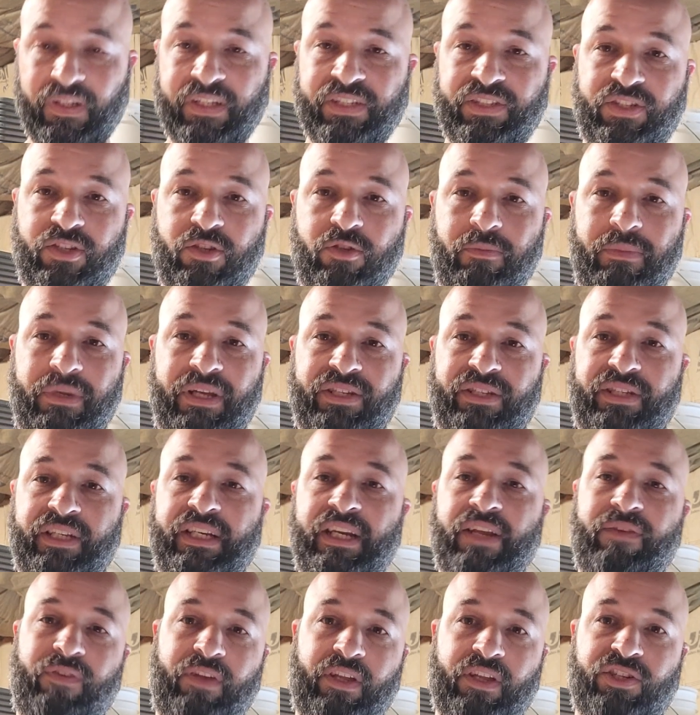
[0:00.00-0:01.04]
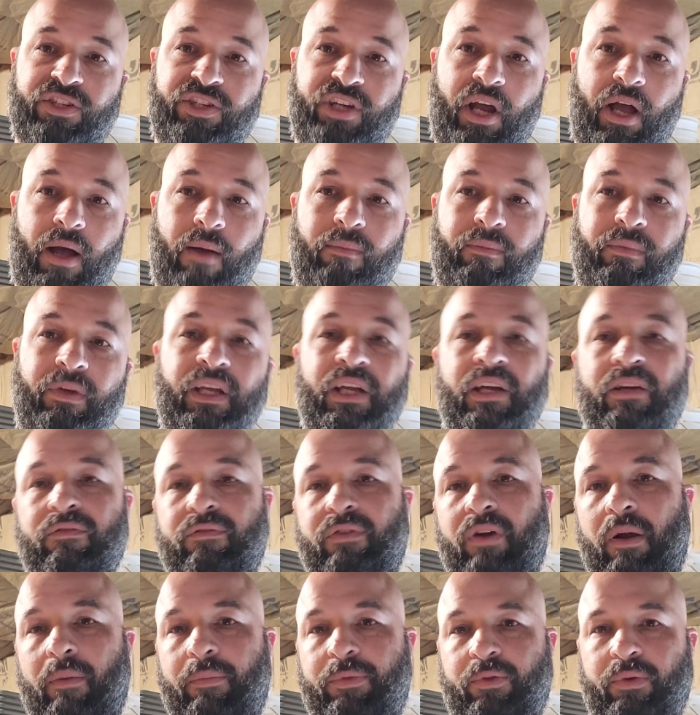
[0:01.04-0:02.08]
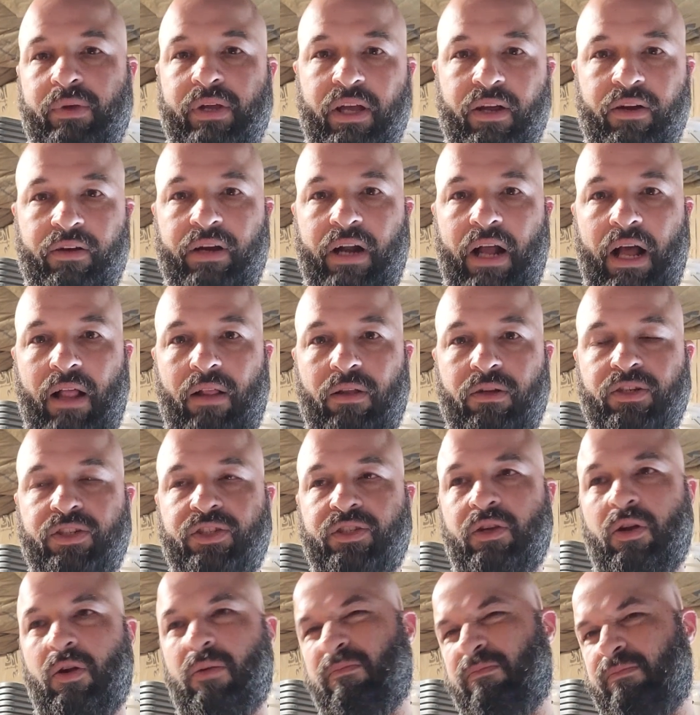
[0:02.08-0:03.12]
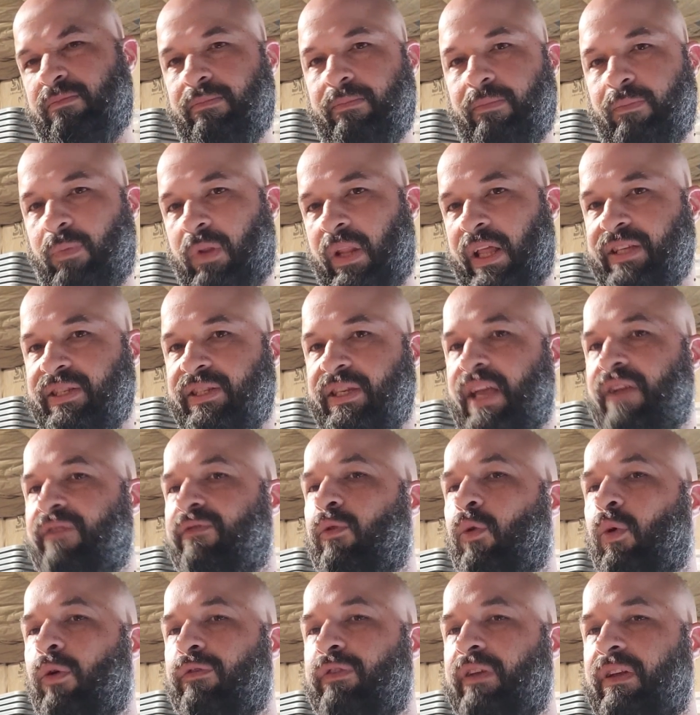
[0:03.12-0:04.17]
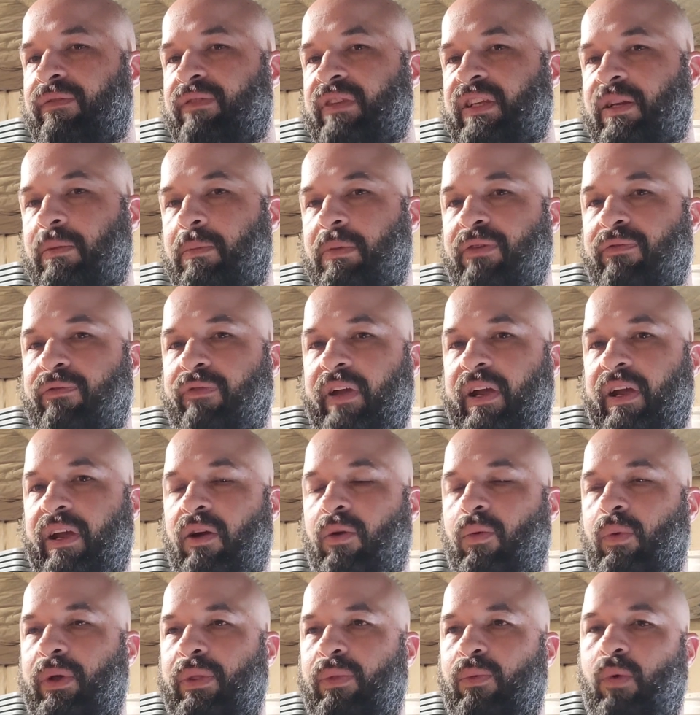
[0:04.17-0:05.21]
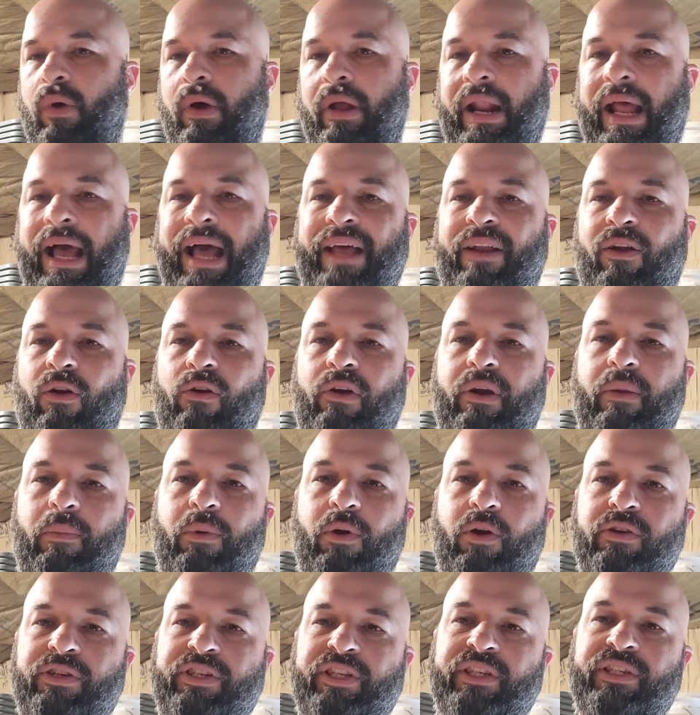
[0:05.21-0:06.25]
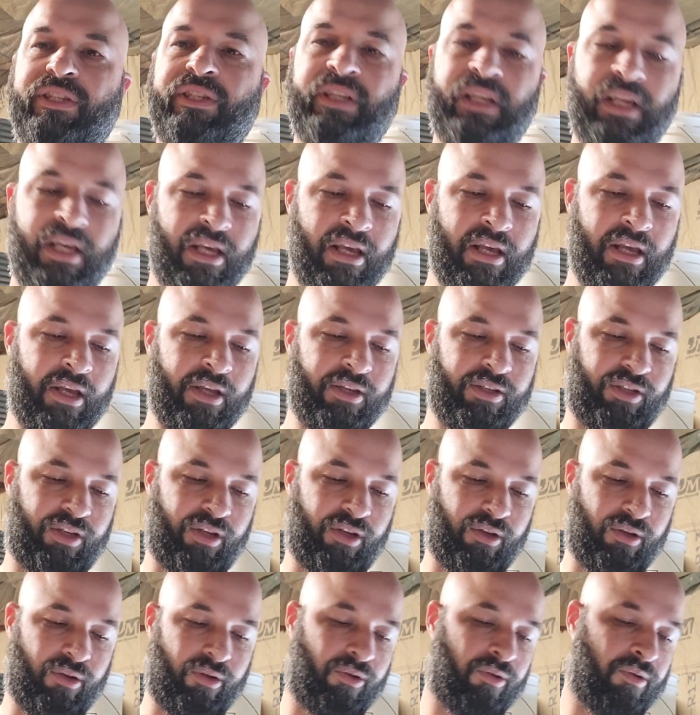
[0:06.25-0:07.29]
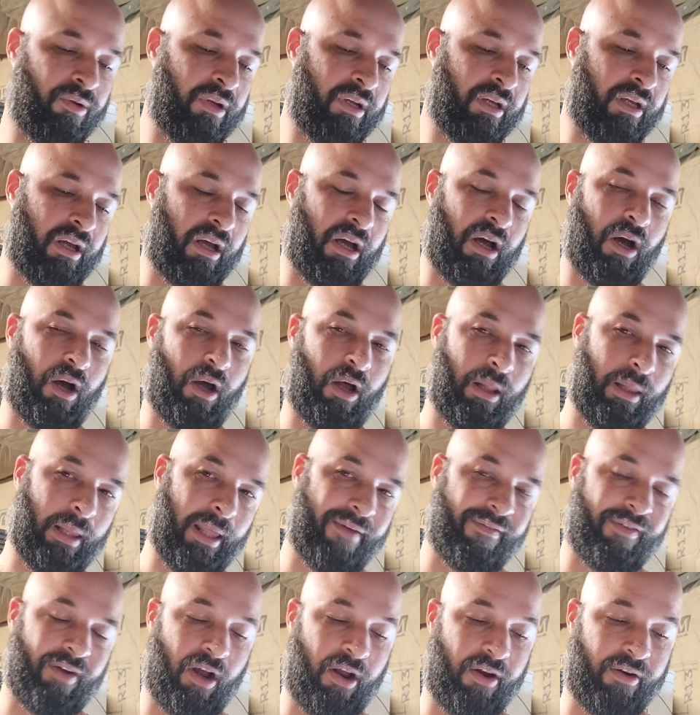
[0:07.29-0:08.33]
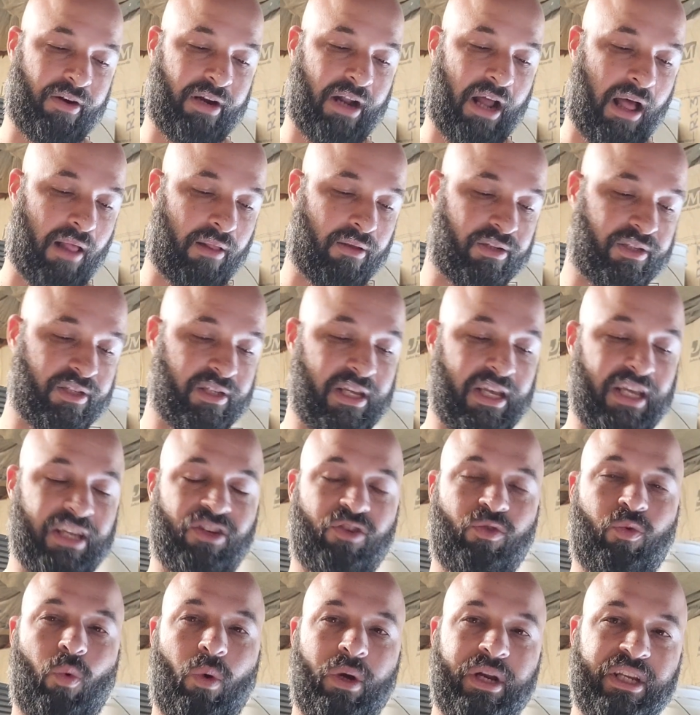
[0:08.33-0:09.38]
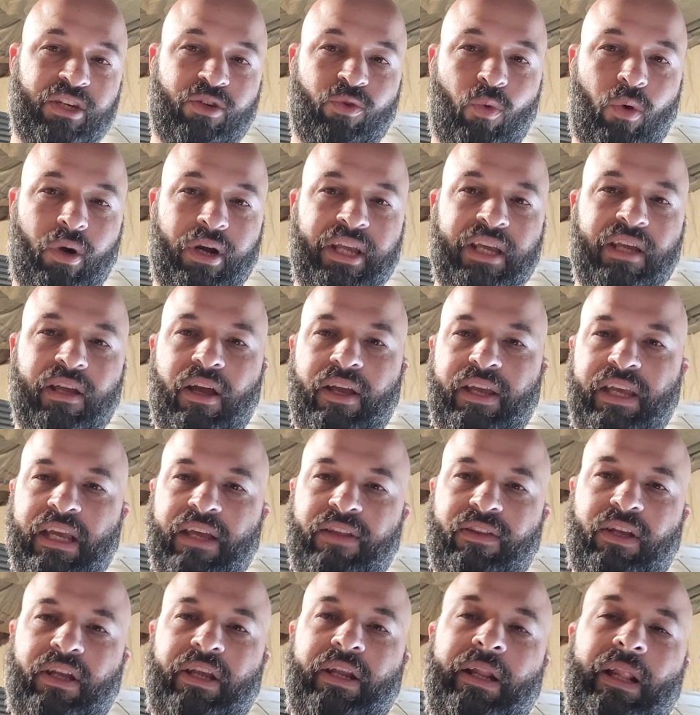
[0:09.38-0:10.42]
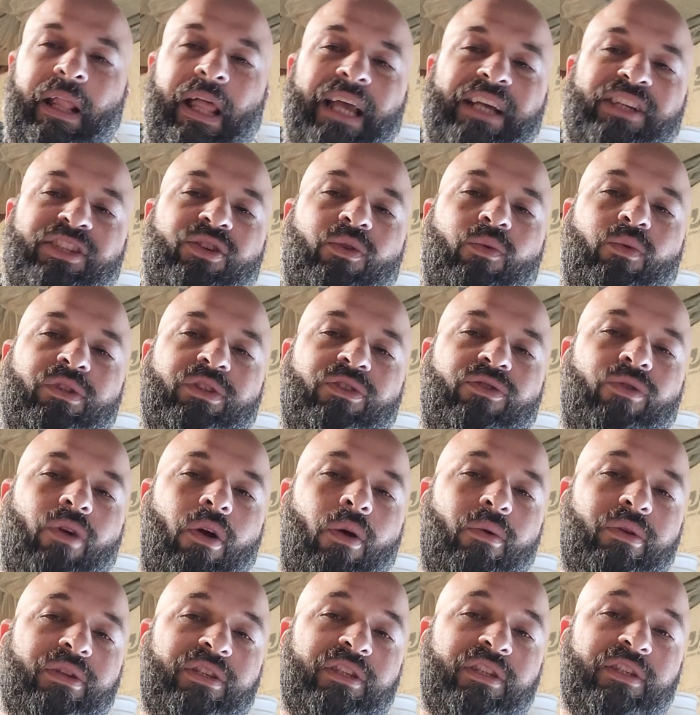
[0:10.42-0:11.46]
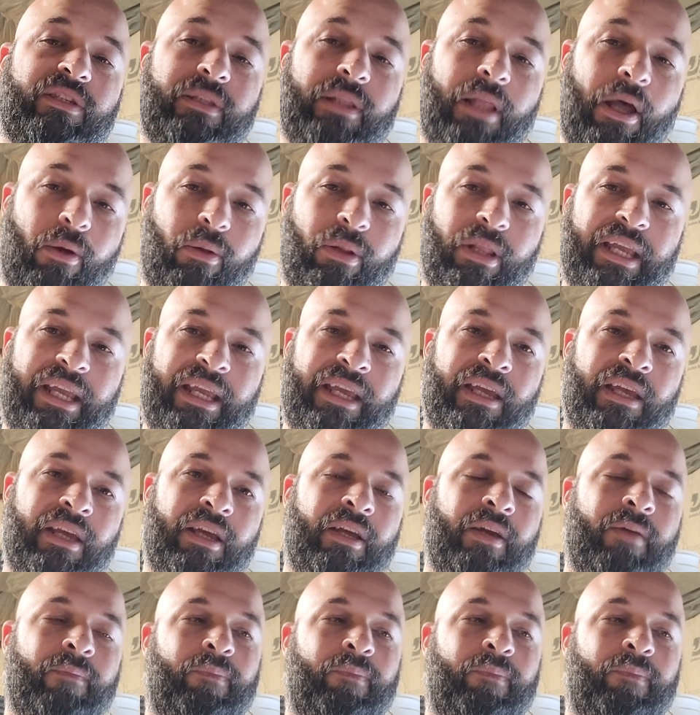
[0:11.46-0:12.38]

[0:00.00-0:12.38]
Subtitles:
a significant jump from $300, let's say $450 to be fair with what I had already purchased, to $1,100. In 2020, again, the collection was growing slowly.